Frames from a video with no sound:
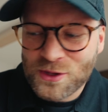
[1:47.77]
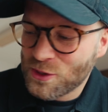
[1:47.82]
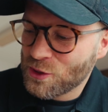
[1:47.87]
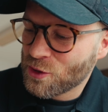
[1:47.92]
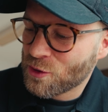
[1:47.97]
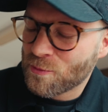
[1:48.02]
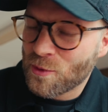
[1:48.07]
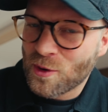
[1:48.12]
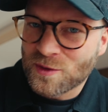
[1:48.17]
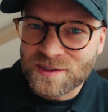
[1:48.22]

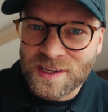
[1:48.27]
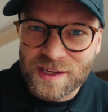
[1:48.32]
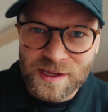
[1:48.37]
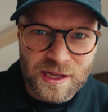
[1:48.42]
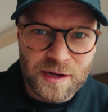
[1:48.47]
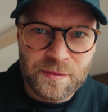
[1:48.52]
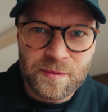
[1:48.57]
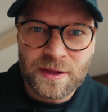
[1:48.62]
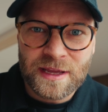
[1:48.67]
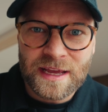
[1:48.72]
you're most likely
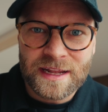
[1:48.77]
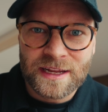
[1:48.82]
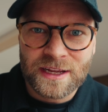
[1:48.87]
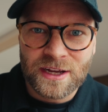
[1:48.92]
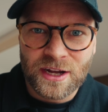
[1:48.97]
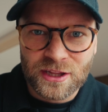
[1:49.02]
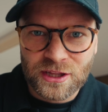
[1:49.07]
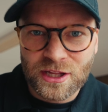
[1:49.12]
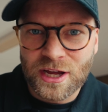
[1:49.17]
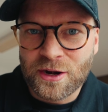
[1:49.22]
gonna be
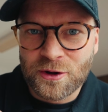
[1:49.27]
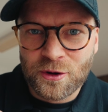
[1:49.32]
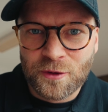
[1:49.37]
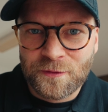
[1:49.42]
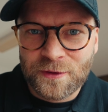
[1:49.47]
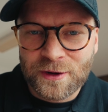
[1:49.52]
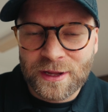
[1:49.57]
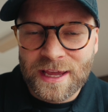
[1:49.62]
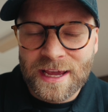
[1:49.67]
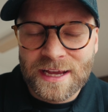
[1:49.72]
getting a lot of
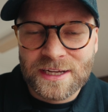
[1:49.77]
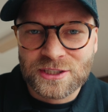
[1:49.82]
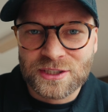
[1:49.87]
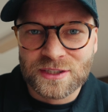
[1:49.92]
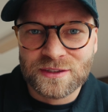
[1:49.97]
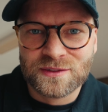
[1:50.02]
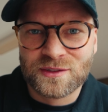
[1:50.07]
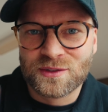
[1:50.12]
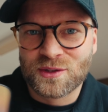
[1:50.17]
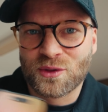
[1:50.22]

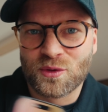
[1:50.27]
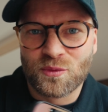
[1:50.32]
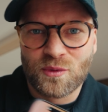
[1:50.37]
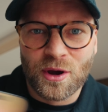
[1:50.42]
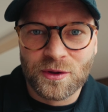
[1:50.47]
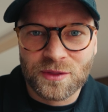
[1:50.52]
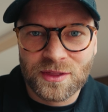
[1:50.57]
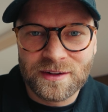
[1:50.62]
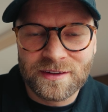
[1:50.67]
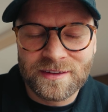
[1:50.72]
notifications
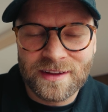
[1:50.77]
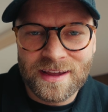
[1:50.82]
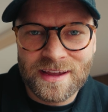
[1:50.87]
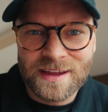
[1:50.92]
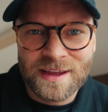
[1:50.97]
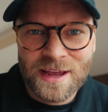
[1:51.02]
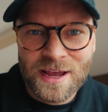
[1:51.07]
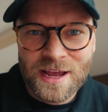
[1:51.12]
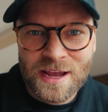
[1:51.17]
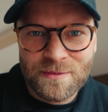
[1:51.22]
throughout the
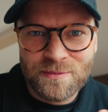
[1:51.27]
day,